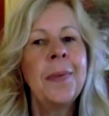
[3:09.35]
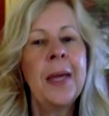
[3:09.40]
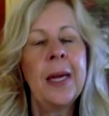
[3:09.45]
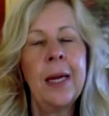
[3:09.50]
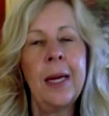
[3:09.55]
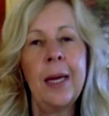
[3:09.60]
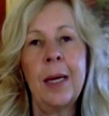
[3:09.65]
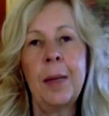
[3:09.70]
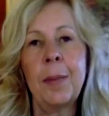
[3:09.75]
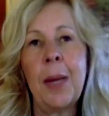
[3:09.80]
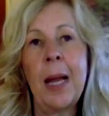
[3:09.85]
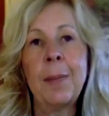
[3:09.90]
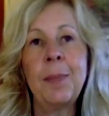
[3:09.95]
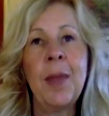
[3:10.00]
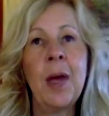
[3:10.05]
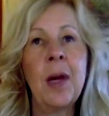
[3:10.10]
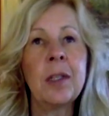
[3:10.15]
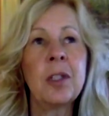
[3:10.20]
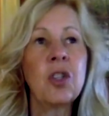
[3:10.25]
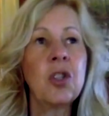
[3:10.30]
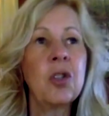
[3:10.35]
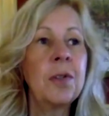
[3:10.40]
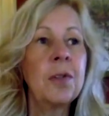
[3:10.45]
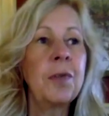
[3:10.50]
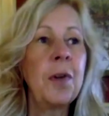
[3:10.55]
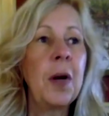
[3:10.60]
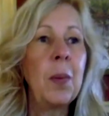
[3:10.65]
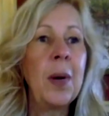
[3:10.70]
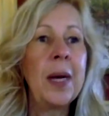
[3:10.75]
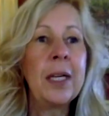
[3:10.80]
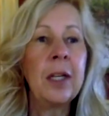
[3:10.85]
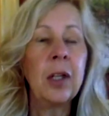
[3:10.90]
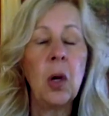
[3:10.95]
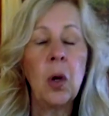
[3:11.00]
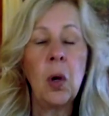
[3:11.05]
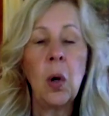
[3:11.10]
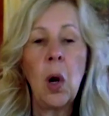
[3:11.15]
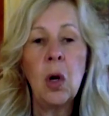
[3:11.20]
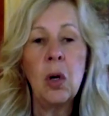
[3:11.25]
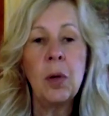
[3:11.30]
Uh, I'm not sure if I want to
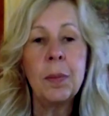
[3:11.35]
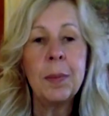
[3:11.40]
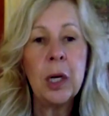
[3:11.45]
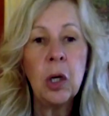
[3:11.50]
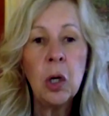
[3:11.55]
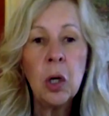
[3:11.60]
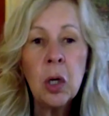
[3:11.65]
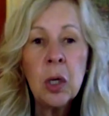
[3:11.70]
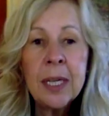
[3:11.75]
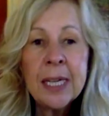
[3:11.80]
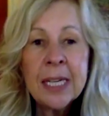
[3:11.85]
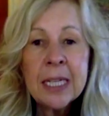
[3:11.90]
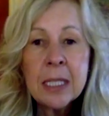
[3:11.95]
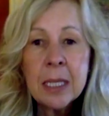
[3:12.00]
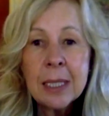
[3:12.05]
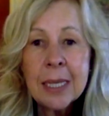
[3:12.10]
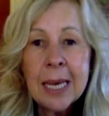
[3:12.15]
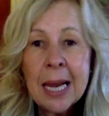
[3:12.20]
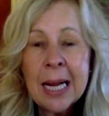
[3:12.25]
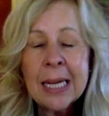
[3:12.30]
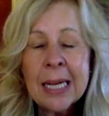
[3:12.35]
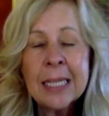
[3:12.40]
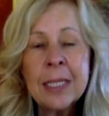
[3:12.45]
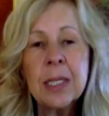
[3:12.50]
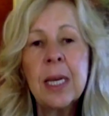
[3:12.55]
go home early tonight.